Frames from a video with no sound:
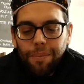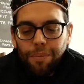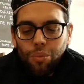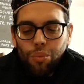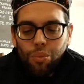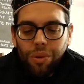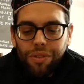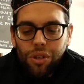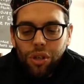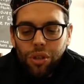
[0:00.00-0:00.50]

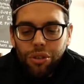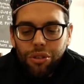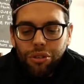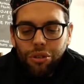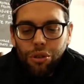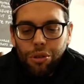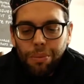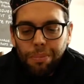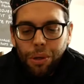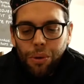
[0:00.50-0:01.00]
We've got
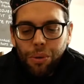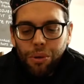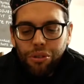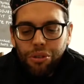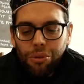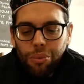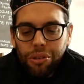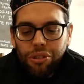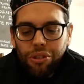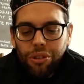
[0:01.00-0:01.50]
two computers
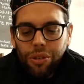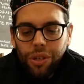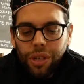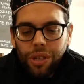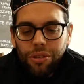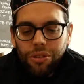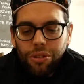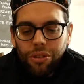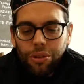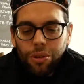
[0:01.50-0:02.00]
that we're stocking
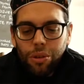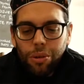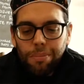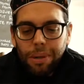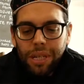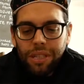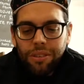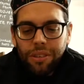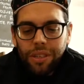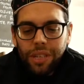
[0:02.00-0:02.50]
in store,
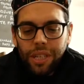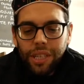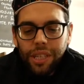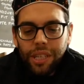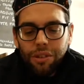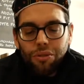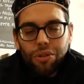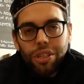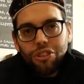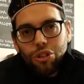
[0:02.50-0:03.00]
basically.
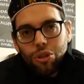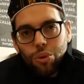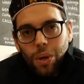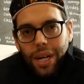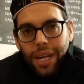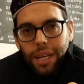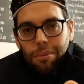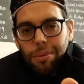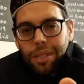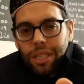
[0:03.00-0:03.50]
The original
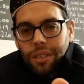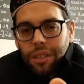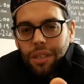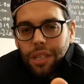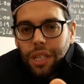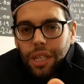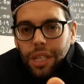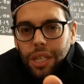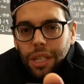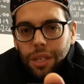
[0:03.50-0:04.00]
Elemnt,
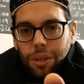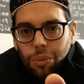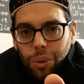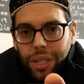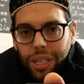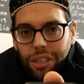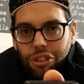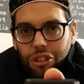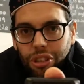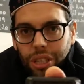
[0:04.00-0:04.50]

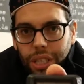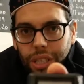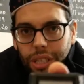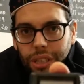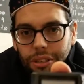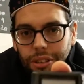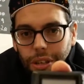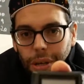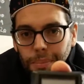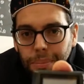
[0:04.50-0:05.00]
which
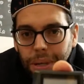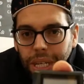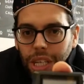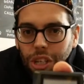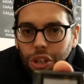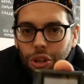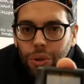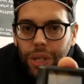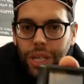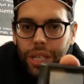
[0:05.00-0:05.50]
is a bigger
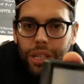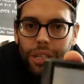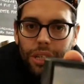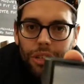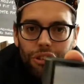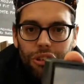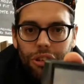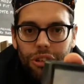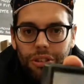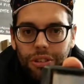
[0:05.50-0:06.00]
unit,
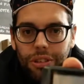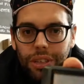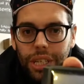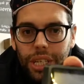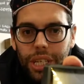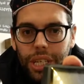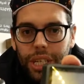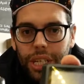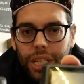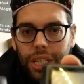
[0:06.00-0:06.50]
as you can see
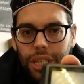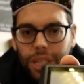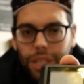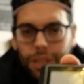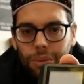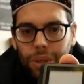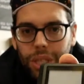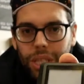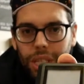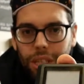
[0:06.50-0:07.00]
here.
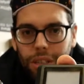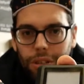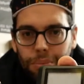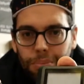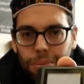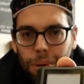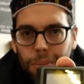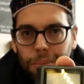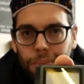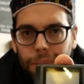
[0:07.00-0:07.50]
We think it's
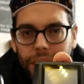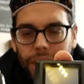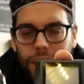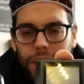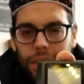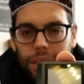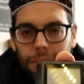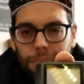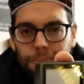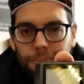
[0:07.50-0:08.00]

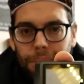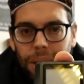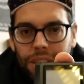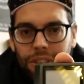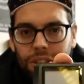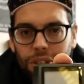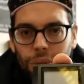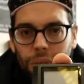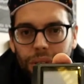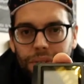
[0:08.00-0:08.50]
probably better
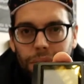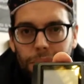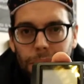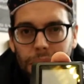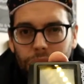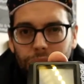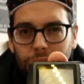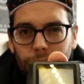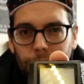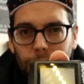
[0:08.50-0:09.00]
suited for
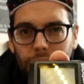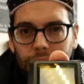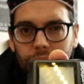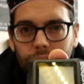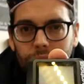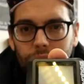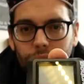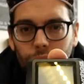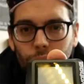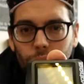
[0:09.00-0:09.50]
mountain
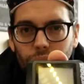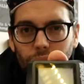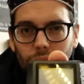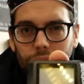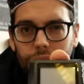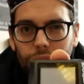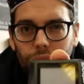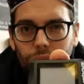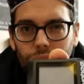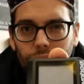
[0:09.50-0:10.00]
bikers who are
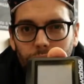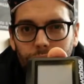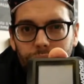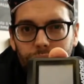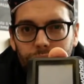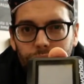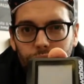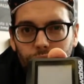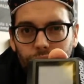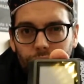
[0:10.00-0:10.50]
riding on rough
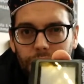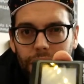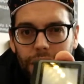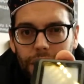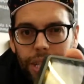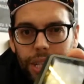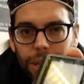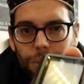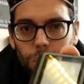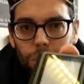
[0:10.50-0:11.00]
terrain
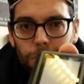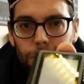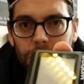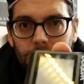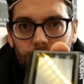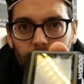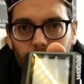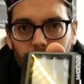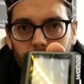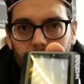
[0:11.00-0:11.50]
and they want a bigger
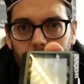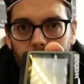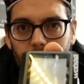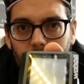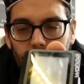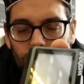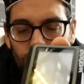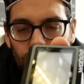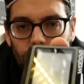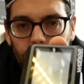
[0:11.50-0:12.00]
screen to
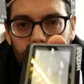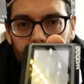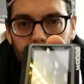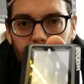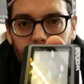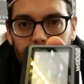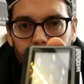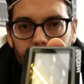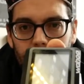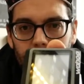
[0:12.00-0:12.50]
just glance
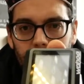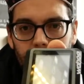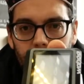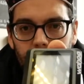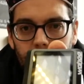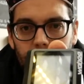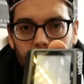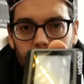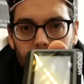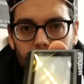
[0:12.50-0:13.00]
down at and
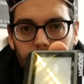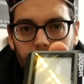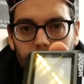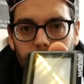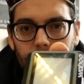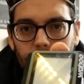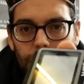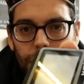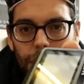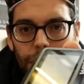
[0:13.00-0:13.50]
see.
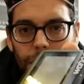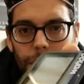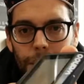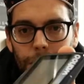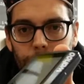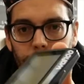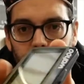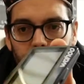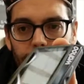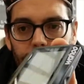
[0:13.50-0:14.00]

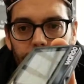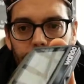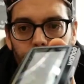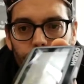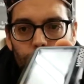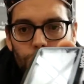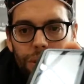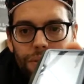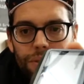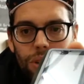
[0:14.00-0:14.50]
And
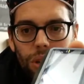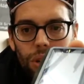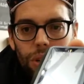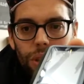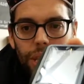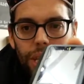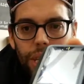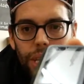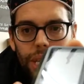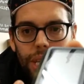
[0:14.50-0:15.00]
then we've got
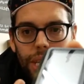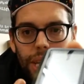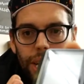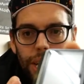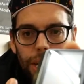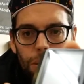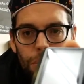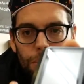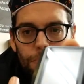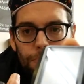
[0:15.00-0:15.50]
the
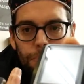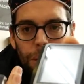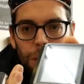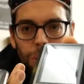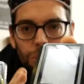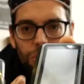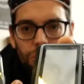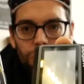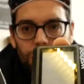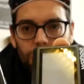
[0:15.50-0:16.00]
Elemnt
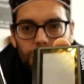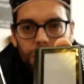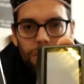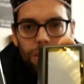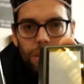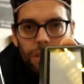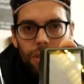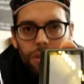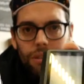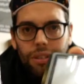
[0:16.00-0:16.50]
Bolt. So this
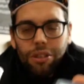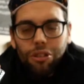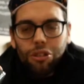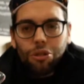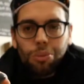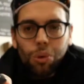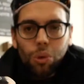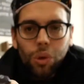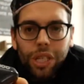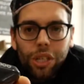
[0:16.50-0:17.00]
is a
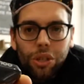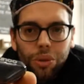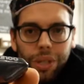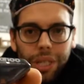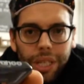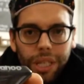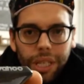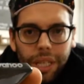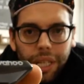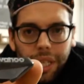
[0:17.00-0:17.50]
smaller
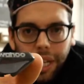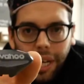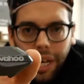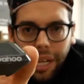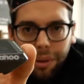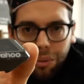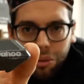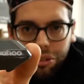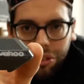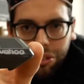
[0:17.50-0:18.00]
unit and
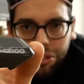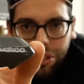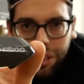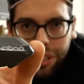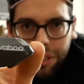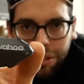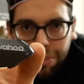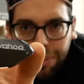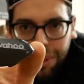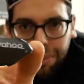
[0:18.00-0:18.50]
it was
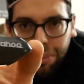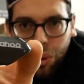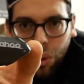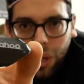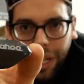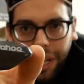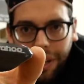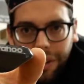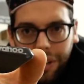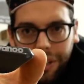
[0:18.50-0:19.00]
designed to be more
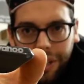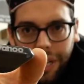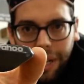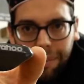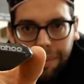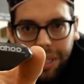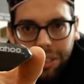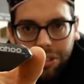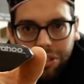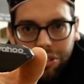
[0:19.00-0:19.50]

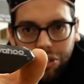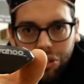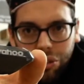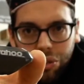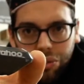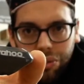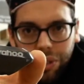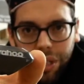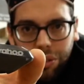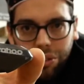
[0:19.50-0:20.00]
aerodynamic to suit
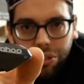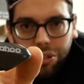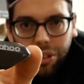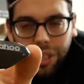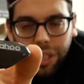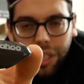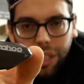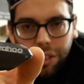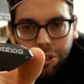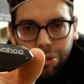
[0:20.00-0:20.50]
the road
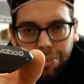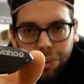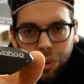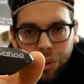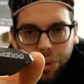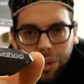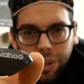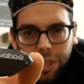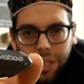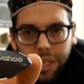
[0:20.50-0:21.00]
cyclist
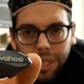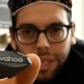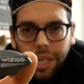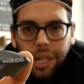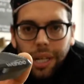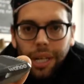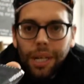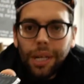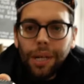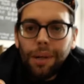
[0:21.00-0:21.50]
more.
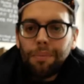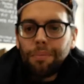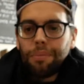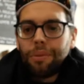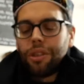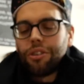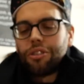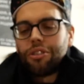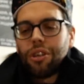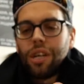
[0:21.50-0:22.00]

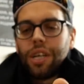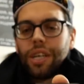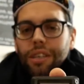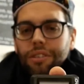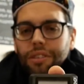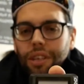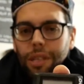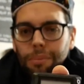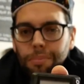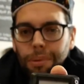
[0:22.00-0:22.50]
The
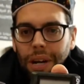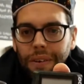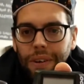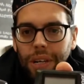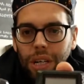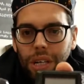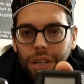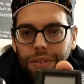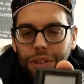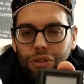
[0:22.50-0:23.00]
size and the battery
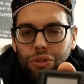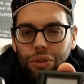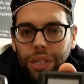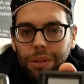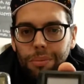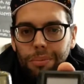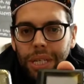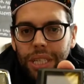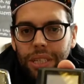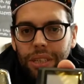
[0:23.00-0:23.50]
life is really
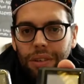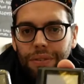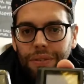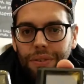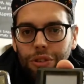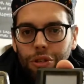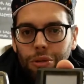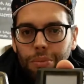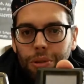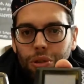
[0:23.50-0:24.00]
the main
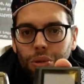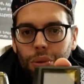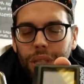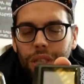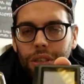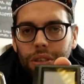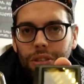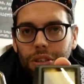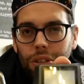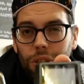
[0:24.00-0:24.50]
difference between
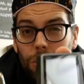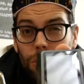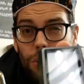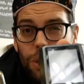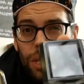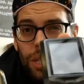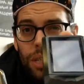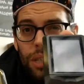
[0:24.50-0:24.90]
the two.